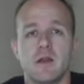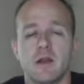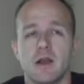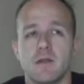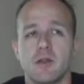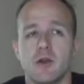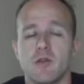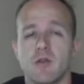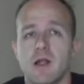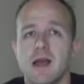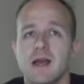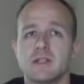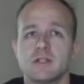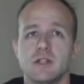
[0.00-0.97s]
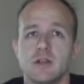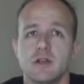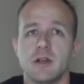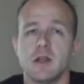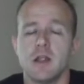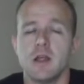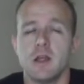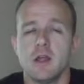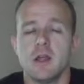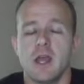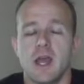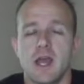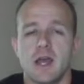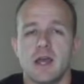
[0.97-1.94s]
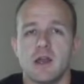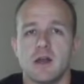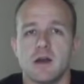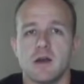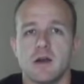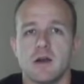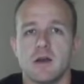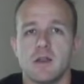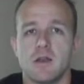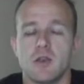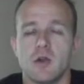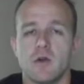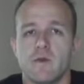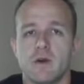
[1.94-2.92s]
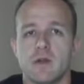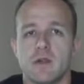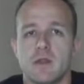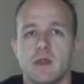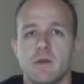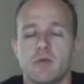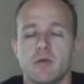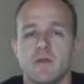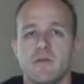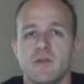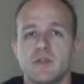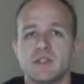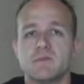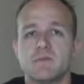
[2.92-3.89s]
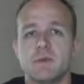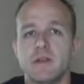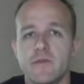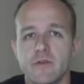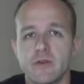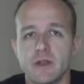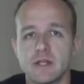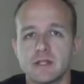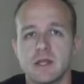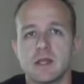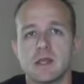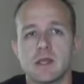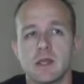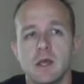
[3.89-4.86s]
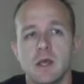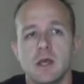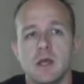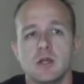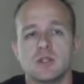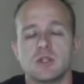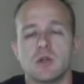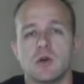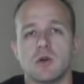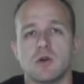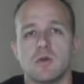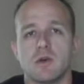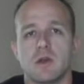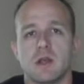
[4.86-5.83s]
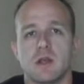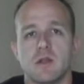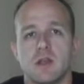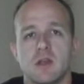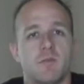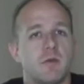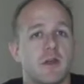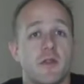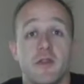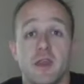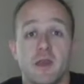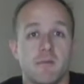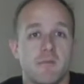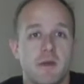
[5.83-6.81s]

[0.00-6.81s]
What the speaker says: I know last year at Nova they previewed the Speed Freaks thing, so it could be a theme.